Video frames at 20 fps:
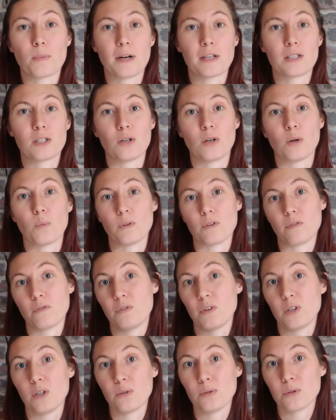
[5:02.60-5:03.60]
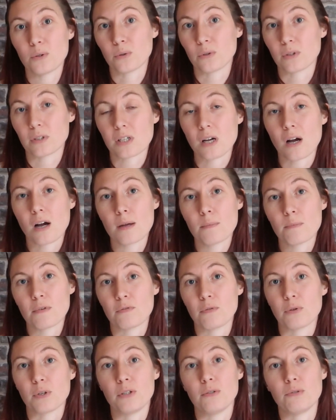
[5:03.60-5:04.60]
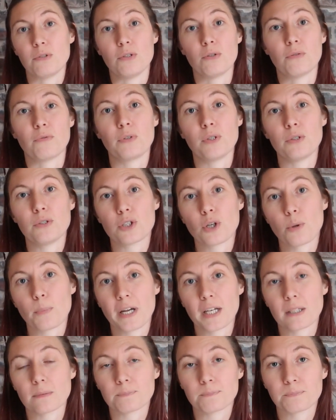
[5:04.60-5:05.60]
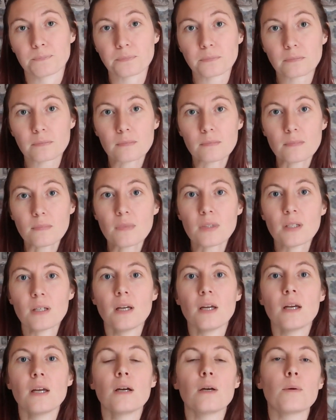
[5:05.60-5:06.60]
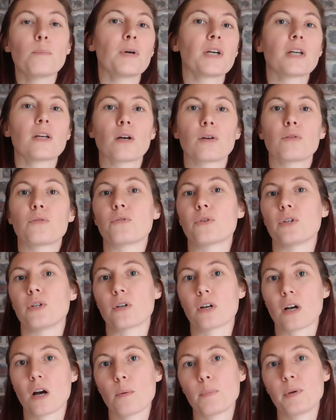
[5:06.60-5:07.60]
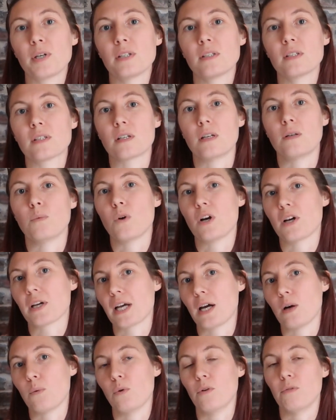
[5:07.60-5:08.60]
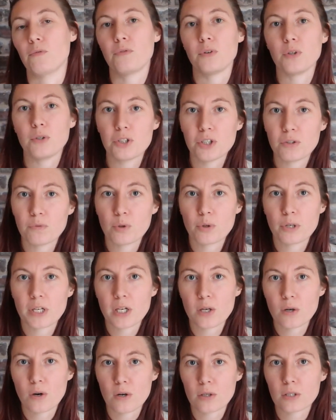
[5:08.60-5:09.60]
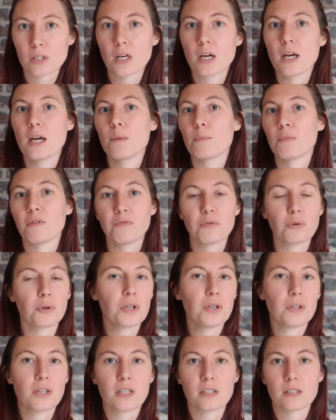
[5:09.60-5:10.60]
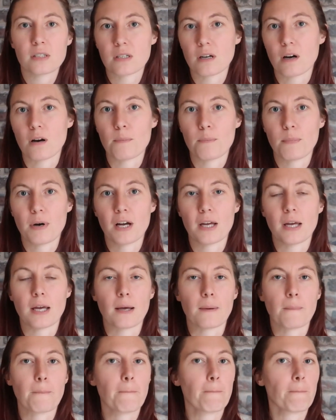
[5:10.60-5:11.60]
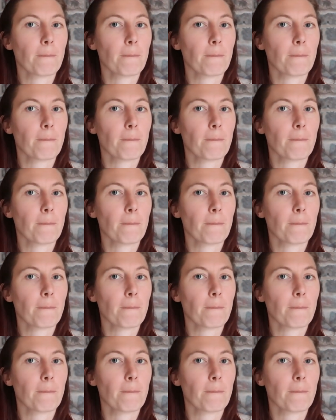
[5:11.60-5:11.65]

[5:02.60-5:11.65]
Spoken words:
about doing with food all the time before you do your food shopping. But go through your cupboards and work out what food you've already got before you then start buying